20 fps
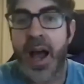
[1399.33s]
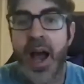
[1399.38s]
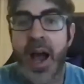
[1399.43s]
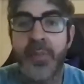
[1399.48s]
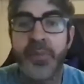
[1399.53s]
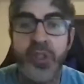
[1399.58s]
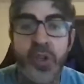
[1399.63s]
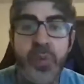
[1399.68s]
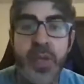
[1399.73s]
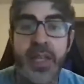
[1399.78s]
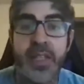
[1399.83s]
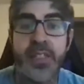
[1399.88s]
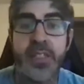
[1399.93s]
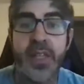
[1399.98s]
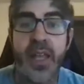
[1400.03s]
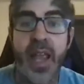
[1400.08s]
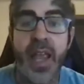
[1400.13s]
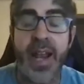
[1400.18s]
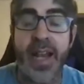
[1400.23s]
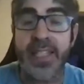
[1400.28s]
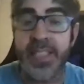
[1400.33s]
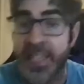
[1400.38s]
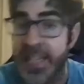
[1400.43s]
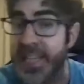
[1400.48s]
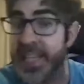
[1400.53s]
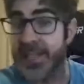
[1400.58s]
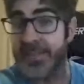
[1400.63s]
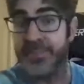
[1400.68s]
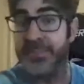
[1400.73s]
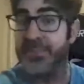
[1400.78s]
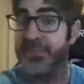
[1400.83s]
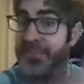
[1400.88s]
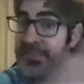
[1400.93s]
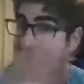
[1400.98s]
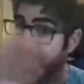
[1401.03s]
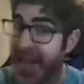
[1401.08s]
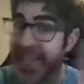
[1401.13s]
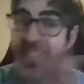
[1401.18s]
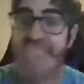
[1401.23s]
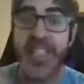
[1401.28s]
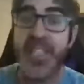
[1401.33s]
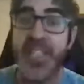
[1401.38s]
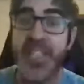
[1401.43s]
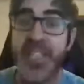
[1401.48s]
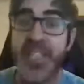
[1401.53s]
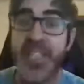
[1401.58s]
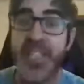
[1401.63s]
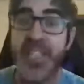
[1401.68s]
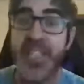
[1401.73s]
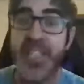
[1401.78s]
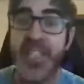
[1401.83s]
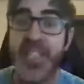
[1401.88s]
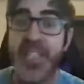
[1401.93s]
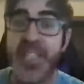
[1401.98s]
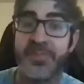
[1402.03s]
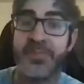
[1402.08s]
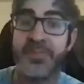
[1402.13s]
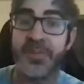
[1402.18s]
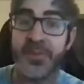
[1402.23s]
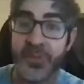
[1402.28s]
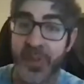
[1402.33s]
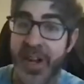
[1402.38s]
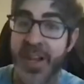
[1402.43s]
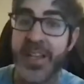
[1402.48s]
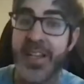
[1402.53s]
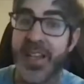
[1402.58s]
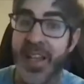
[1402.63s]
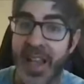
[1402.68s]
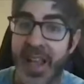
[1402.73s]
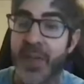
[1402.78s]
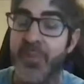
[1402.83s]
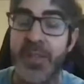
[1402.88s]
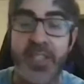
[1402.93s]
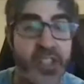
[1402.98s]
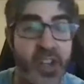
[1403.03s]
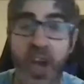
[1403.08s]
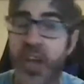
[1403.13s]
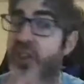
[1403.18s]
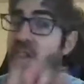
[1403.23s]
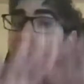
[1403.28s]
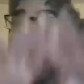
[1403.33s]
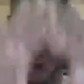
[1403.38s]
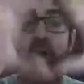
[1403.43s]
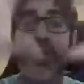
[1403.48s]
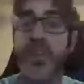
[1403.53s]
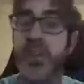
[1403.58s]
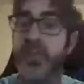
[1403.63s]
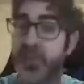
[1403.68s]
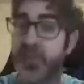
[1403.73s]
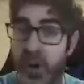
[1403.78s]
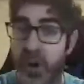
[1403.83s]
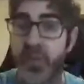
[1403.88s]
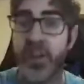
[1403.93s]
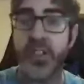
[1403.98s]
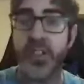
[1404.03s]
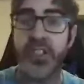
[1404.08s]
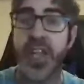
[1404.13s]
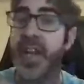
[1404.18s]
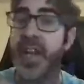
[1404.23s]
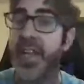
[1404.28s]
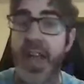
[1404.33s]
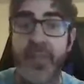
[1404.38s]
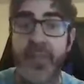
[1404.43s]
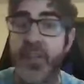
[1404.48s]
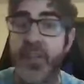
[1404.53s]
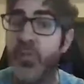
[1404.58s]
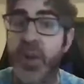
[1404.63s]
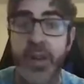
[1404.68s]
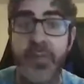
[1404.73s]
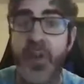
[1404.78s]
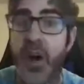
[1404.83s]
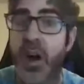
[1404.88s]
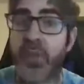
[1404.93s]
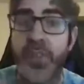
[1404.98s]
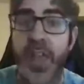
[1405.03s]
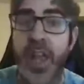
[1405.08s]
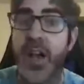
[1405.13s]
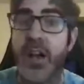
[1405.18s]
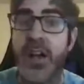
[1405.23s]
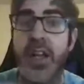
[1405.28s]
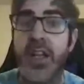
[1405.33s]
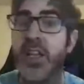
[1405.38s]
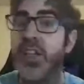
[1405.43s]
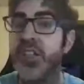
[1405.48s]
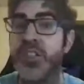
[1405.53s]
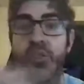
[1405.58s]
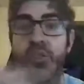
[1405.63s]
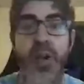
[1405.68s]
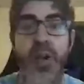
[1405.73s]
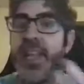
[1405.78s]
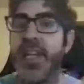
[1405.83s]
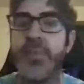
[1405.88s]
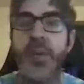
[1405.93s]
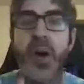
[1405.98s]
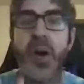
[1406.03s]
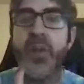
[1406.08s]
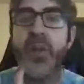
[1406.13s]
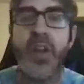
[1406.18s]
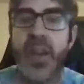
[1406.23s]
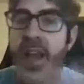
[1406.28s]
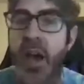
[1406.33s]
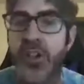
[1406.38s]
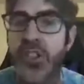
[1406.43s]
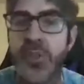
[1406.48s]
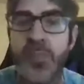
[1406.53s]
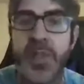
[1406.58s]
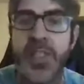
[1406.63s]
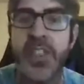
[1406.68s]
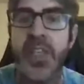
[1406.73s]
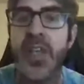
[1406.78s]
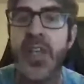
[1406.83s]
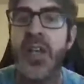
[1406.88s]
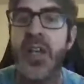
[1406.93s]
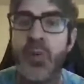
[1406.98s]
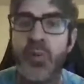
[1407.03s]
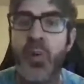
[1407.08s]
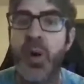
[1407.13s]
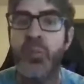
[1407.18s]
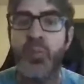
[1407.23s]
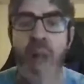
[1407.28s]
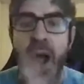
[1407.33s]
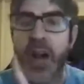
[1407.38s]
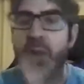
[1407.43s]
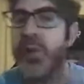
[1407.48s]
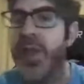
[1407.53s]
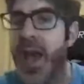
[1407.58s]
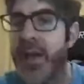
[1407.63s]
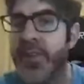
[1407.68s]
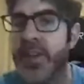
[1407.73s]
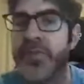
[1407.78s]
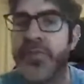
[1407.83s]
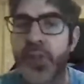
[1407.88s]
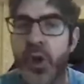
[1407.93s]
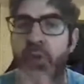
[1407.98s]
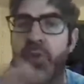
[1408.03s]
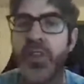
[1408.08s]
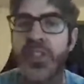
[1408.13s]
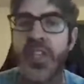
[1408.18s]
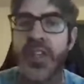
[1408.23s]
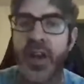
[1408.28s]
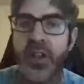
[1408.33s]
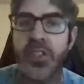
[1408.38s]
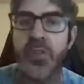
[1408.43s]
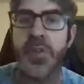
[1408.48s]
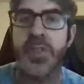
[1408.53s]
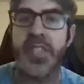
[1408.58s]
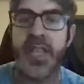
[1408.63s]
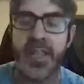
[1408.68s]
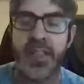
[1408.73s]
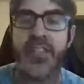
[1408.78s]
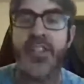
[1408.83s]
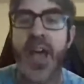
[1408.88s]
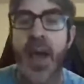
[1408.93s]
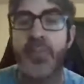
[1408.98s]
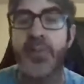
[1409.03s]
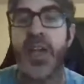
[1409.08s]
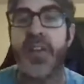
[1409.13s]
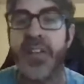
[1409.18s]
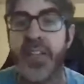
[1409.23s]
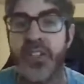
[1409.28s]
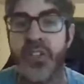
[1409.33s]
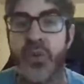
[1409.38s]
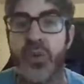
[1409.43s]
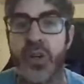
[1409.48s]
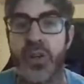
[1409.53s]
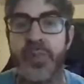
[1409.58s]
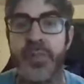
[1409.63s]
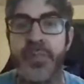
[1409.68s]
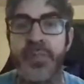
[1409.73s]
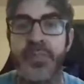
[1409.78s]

I'm dubious, and I see you. I see you everywhere, right? And we saw you all over the Flowverse, getting everyone involved there, tweeting about it, announcements. Why are we having Flowverse announcements in the TopShot Discord